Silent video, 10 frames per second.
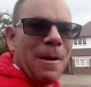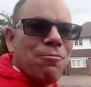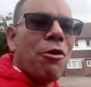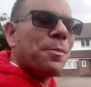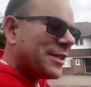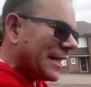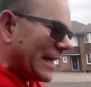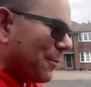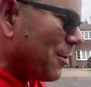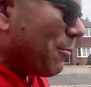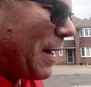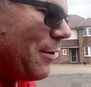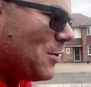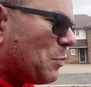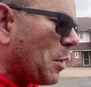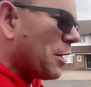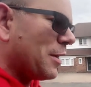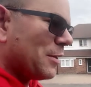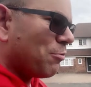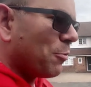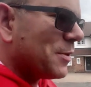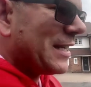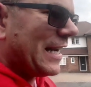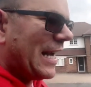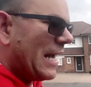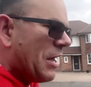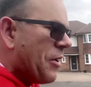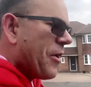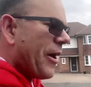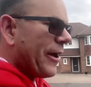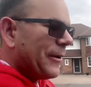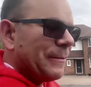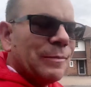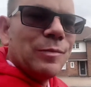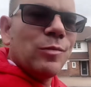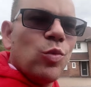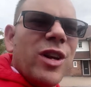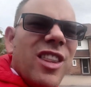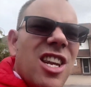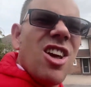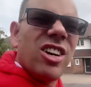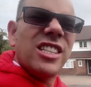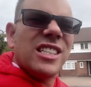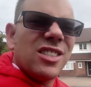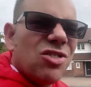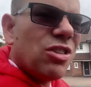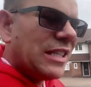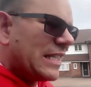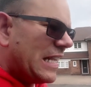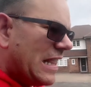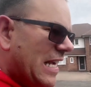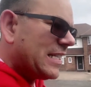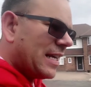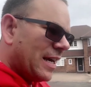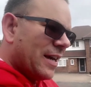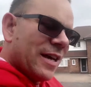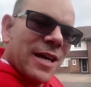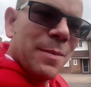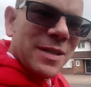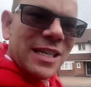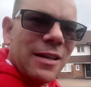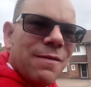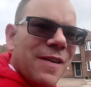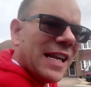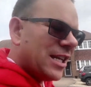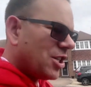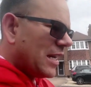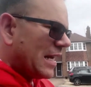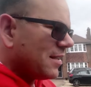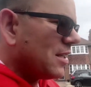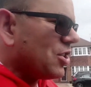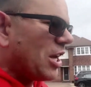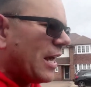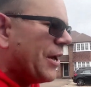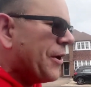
property. Now, we're about to buy this property here, one of the nicest streets in this particular village in Leicestershire.